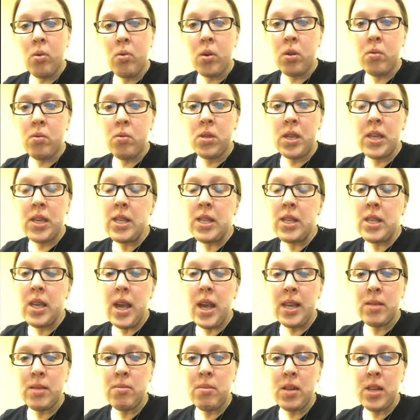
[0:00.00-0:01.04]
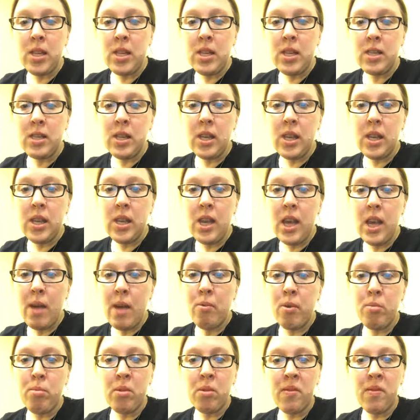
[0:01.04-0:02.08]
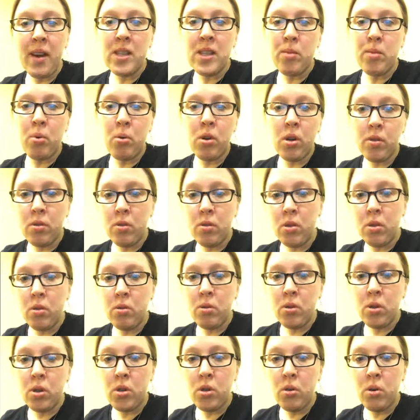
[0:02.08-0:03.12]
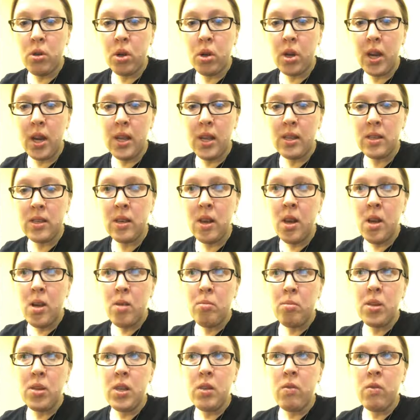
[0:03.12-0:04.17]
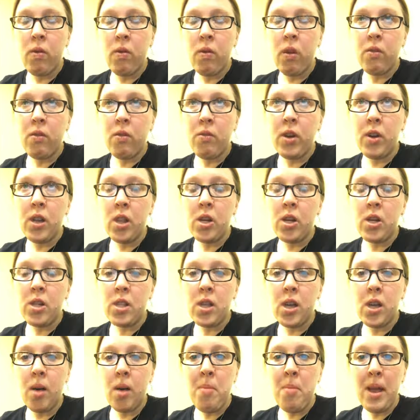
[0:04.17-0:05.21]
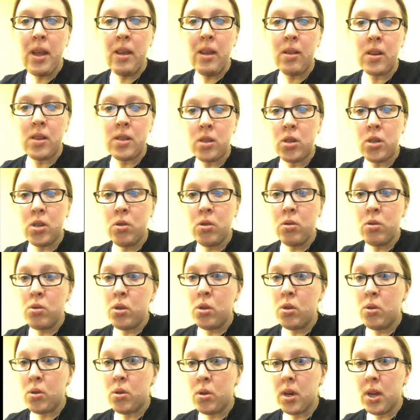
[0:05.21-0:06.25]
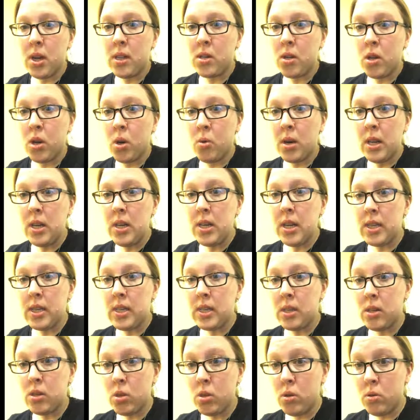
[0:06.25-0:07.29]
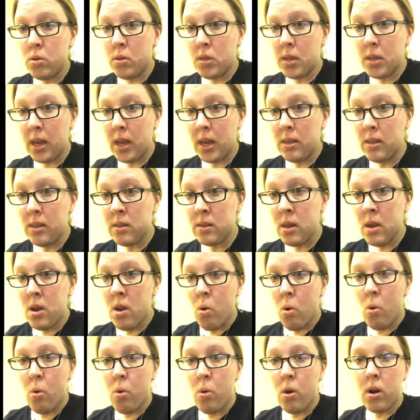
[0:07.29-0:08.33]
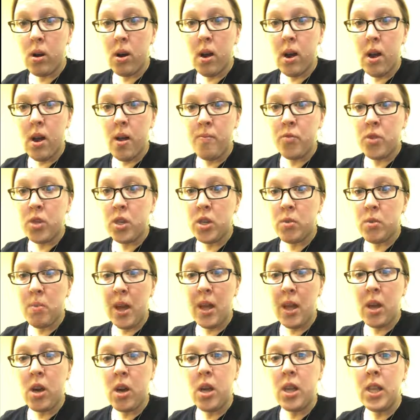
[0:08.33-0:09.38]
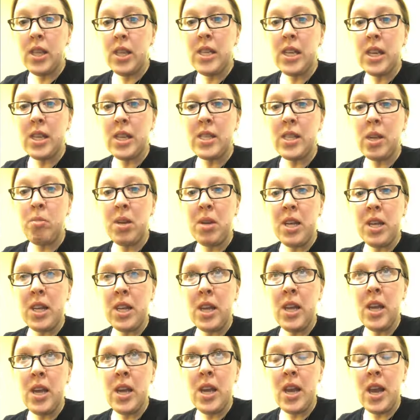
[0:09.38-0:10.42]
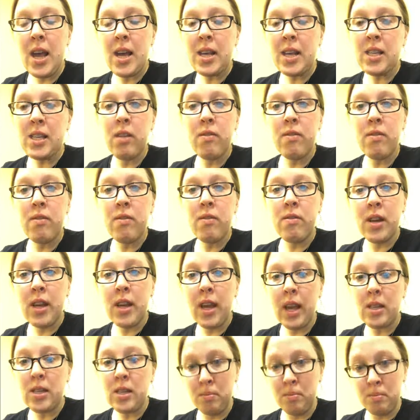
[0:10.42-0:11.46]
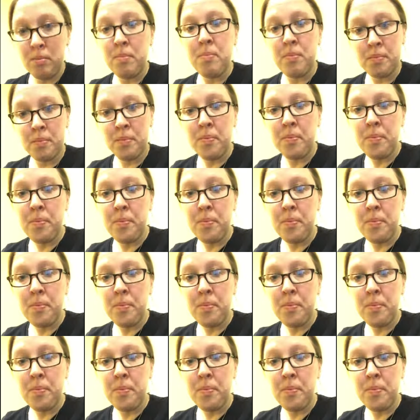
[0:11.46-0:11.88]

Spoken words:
we work with the DC SBDC and we provide support through 202 Creates. Please feel free to look us up either at the 202 Creates co-working days on Tuesdays or just by calling DSLBD and asking for Kate.